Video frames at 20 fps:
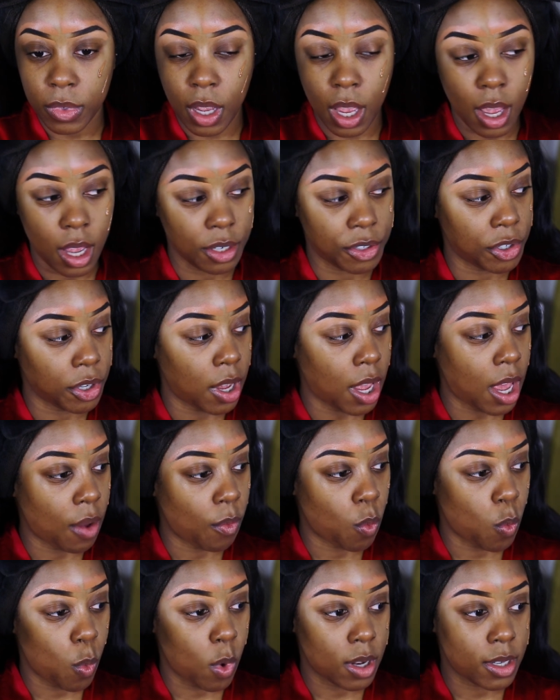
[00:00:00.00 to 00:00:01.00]
actually
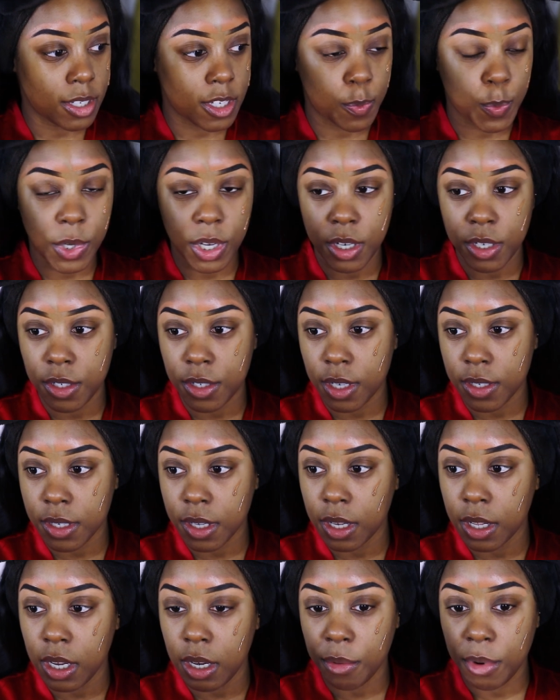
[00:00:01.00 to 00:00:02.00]
have one sponge that's
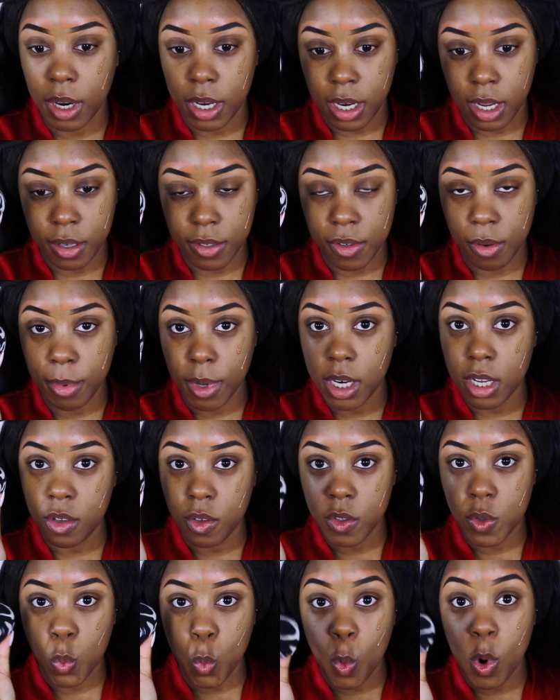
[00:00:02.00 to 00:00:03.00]
clean right now. So I'm gonna
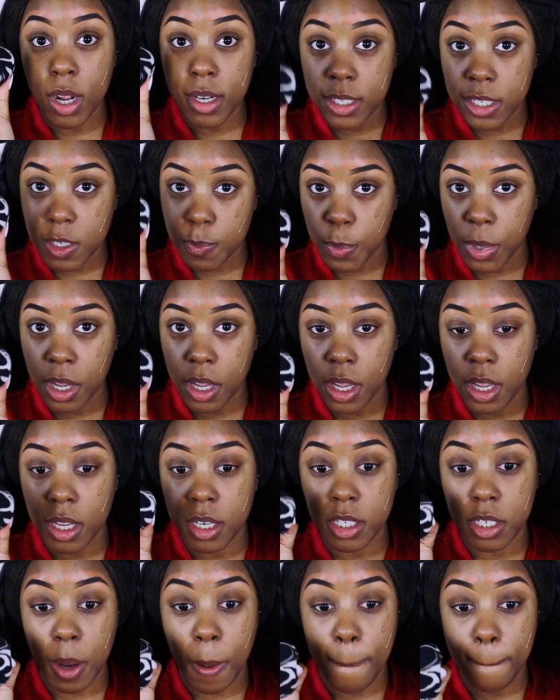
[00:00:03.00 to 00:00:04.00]
use one
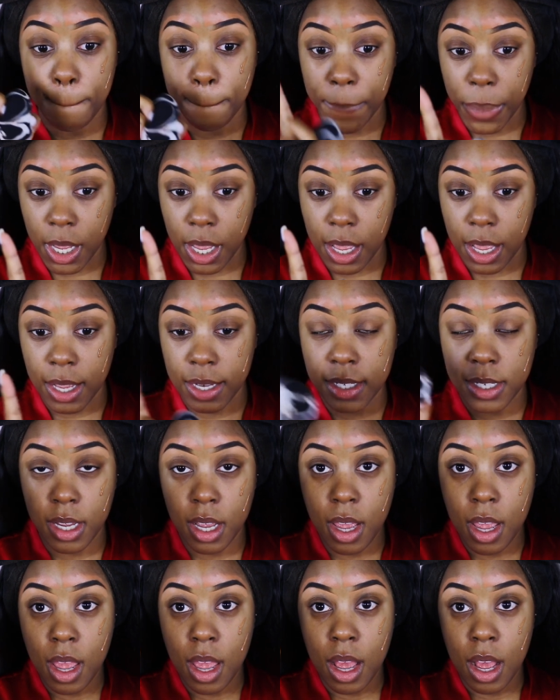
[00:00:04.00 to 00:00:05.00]
sponge, but
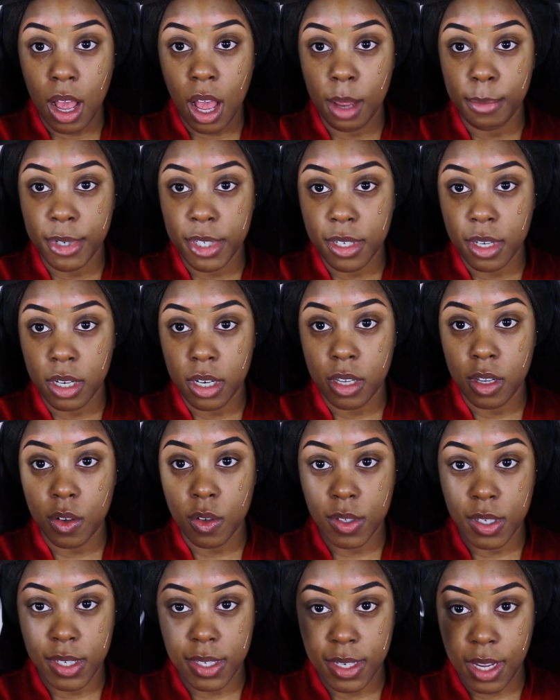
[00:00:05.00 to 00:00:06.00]
I'm just gonna
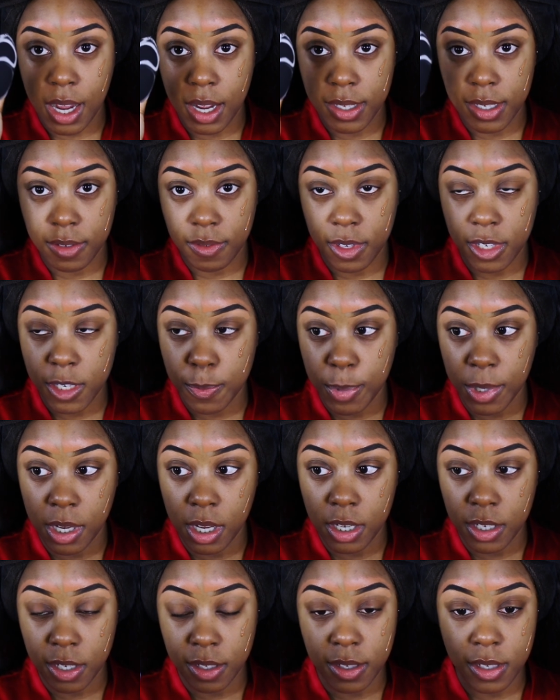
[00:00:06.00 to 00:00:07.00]
use the sides of the
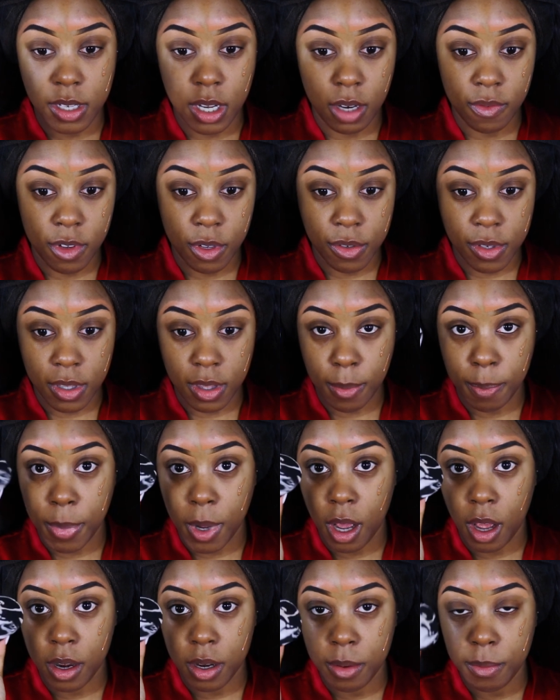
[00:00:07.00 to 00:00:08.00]
sponge instead of using the
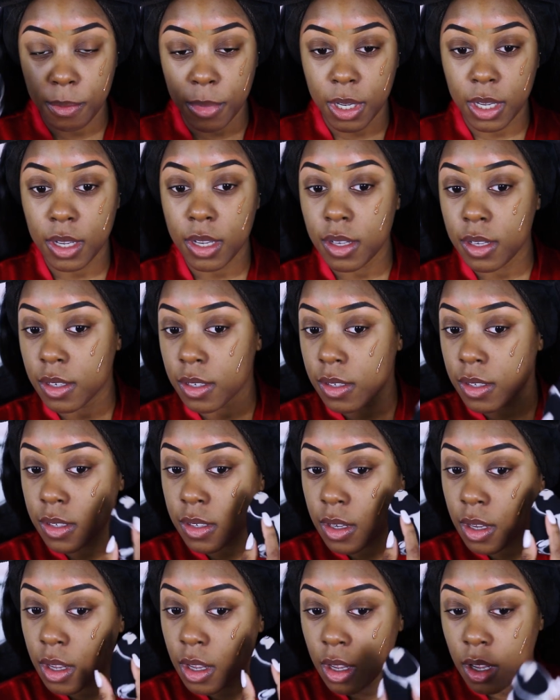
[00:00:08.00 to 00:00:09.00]
bottom
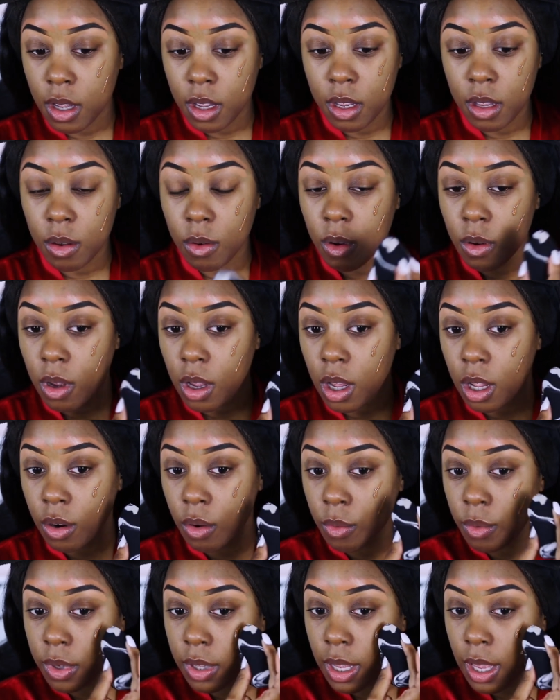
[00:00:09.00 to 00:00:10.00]
because I
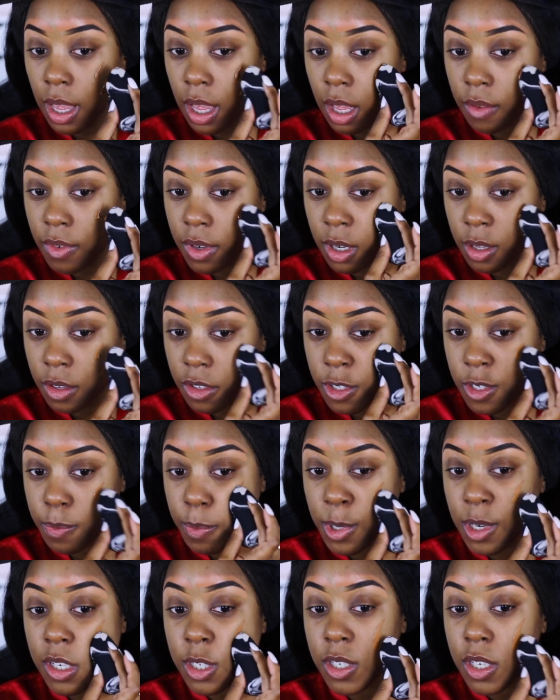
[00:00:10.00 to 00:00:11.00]
don't really have another
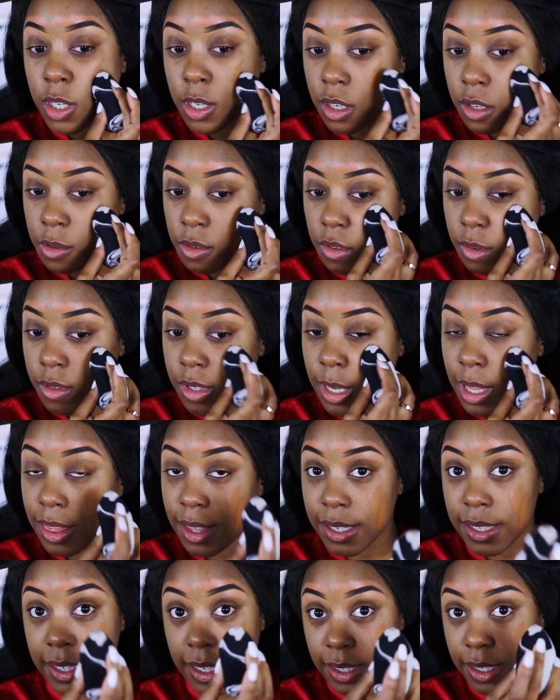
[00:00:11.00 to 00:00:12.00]
sponge to use.
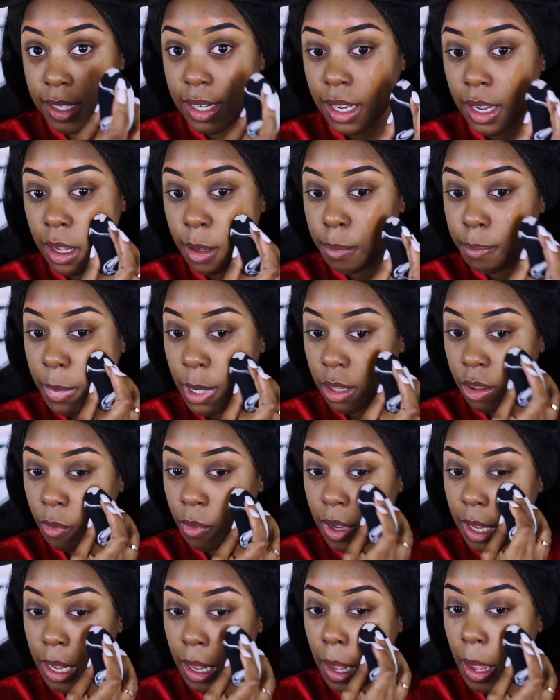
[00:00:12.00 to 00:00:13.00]
This is damp, by the
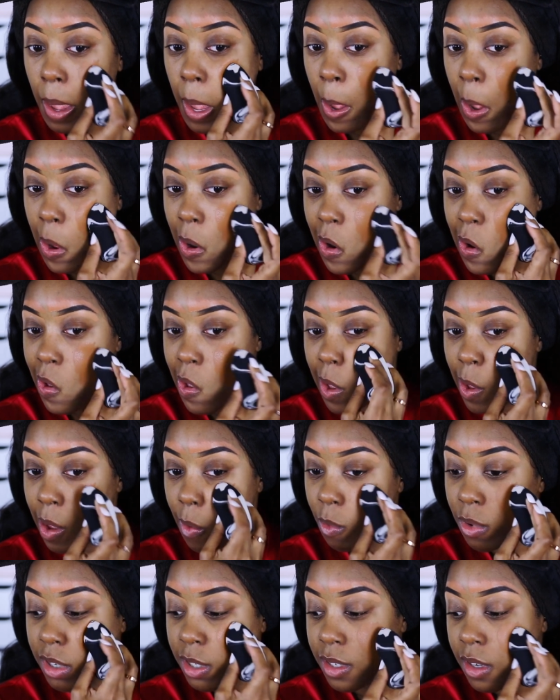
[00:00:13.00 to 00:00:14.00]
way.
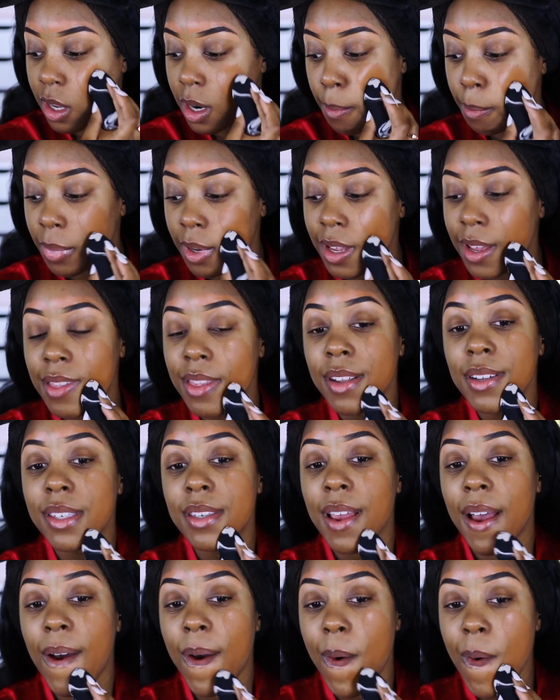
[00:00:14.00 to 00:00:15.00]
We're just gonna blend
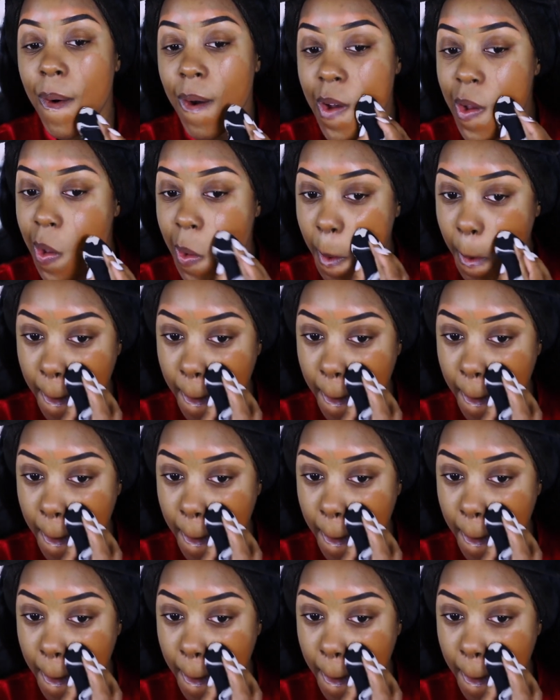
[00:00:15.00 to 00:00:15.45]
this out